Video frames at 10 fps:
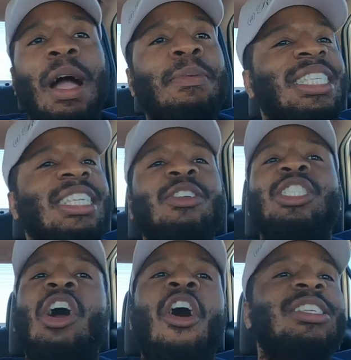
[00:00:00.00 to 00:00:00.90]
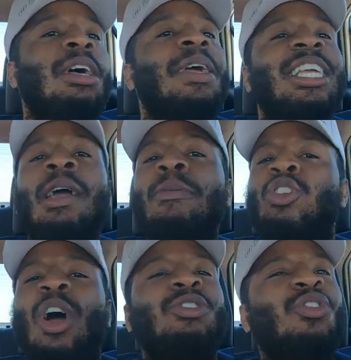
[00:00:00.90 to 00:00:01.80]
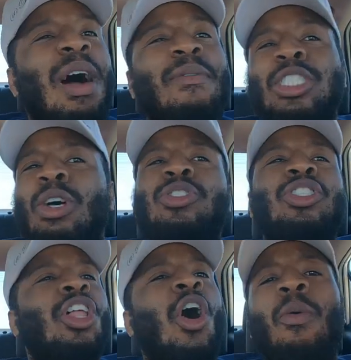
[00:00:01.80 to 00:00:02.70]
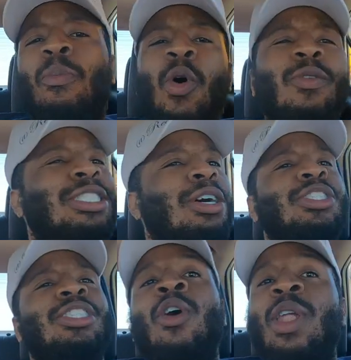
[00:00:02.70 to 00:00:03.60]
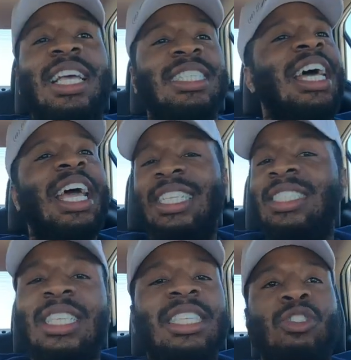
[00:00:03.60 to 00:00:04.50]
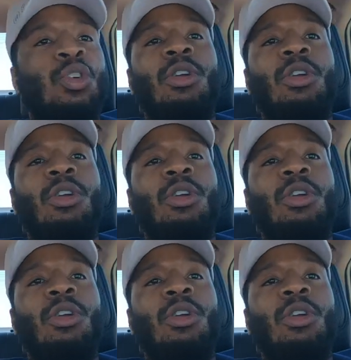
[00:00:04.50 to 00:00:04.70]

I be seeing all these cars I, and they be driving so slow and moving so slow like it's, it's nothing else